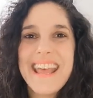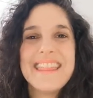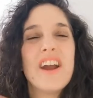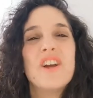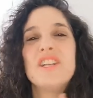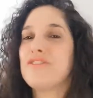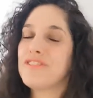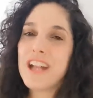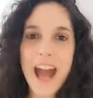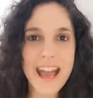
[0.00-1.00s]
There are
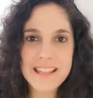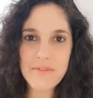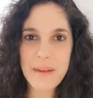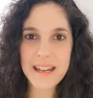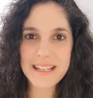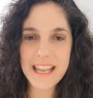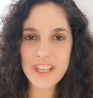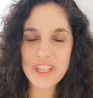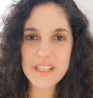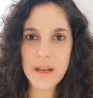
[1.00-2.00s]
different kinds of
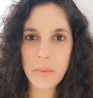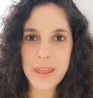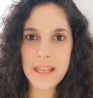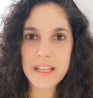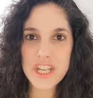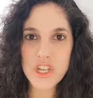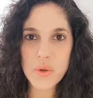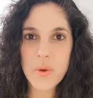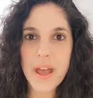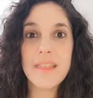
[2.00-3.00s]
meditations that we can
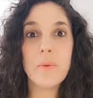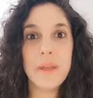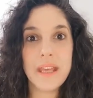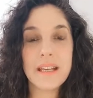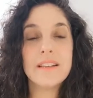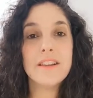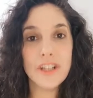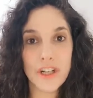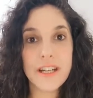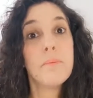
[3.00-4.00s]
do and that we can
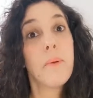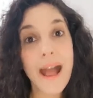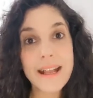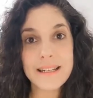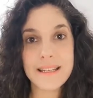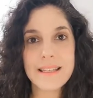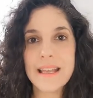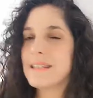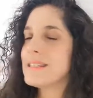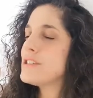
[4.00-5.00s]
learn and practice.
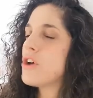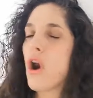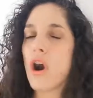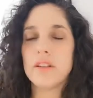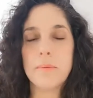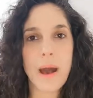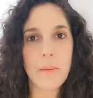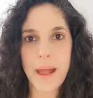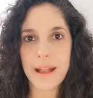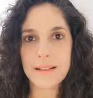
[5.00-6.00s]
And this is all about
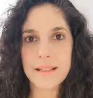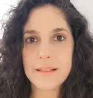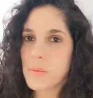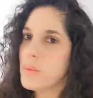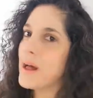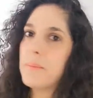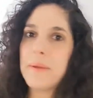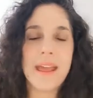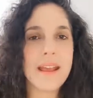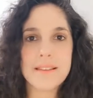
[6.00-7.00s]
practice.
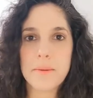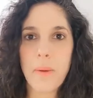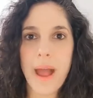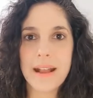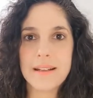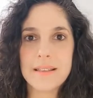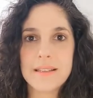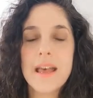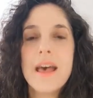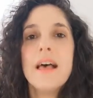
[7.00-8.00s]
Well-being is a
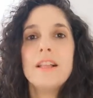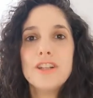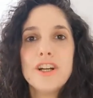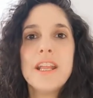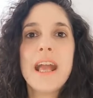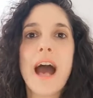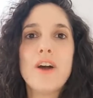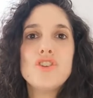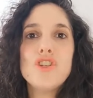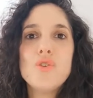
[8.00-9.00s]
practice. Learning how
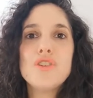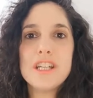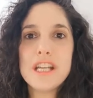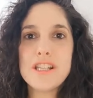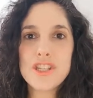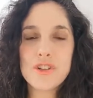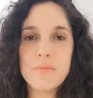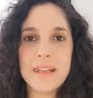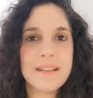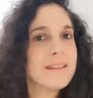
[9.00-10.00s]
to use an
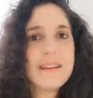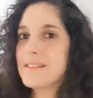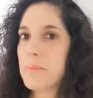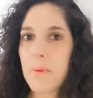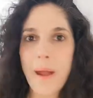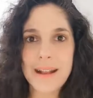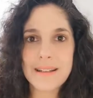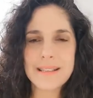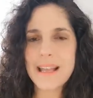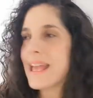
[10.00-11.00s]
instrument is a
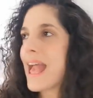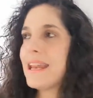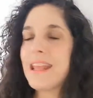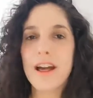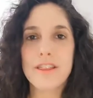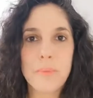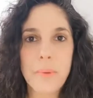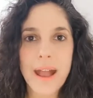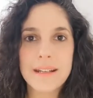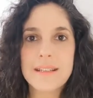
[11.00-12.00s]
practice, like any other
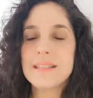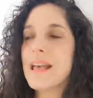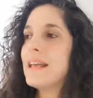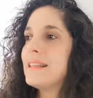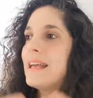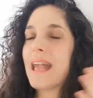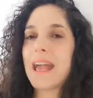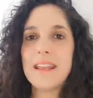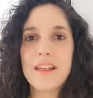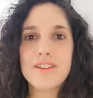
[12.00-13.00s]
practice, like
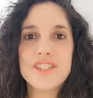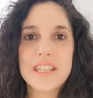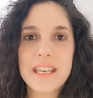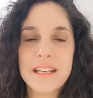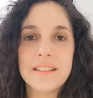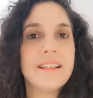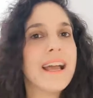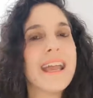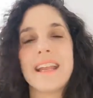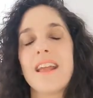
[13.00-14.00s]
any other skill,
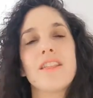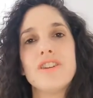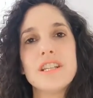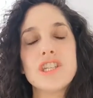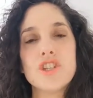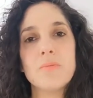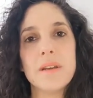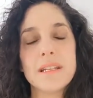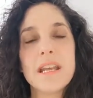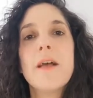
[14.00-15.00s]
like any other
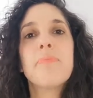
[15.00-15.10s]
instrument.